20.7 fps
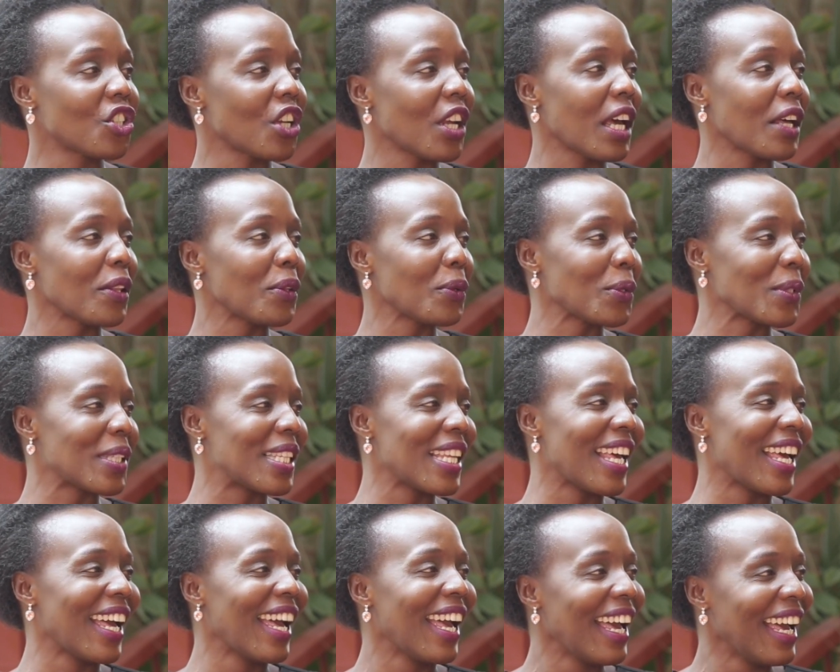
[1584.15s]
share those
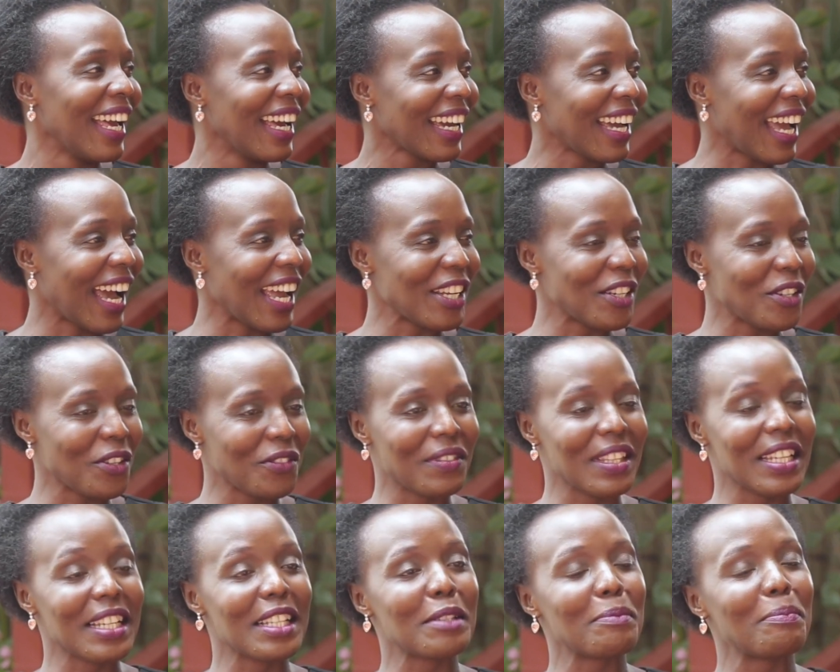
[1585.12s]
kind
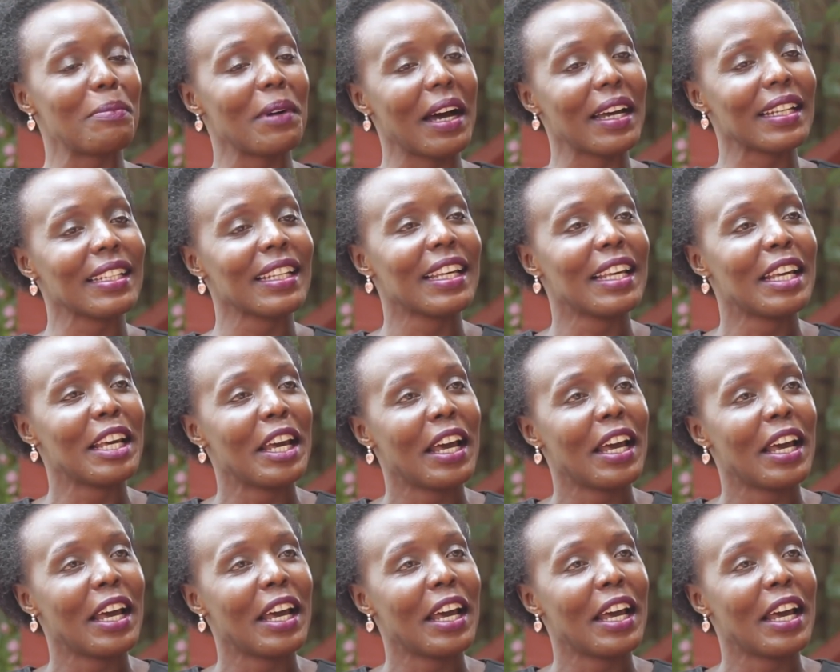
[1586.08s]
of things, but